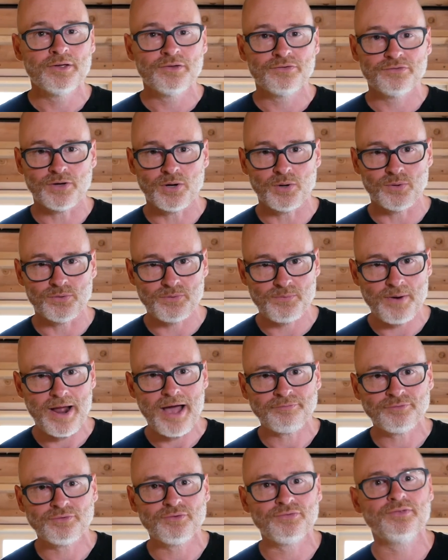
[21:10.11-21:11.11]
So the
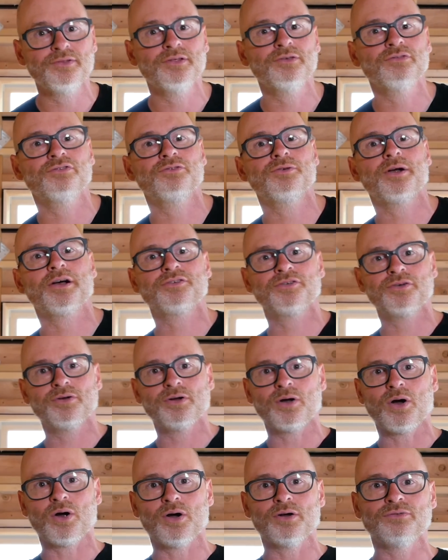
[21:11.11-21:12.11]
rafters in this
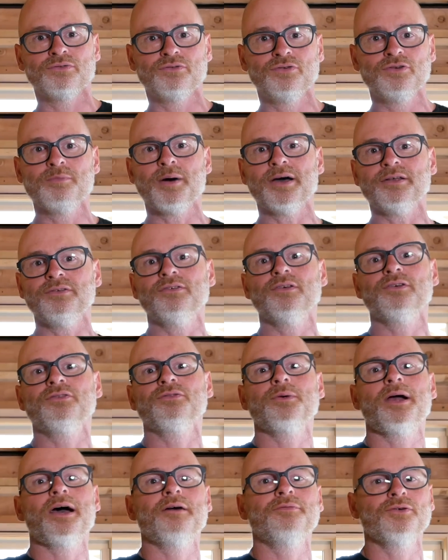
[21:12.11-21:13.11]
structure are
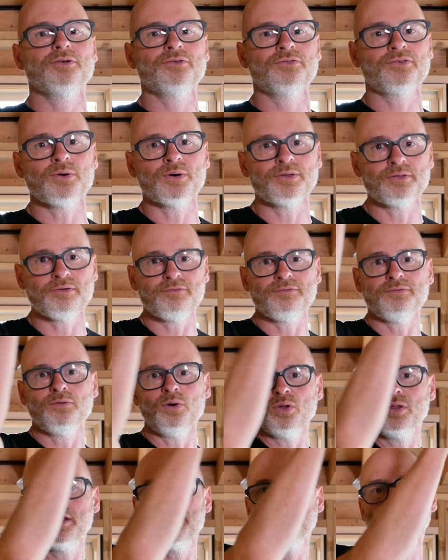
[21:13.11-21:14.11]
2x6 rafters going the
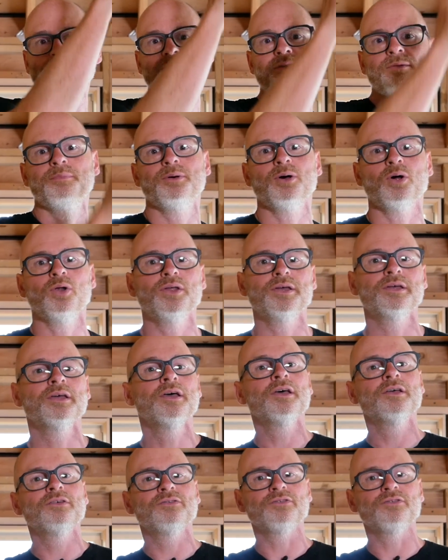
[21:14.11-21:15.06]
full length of the building,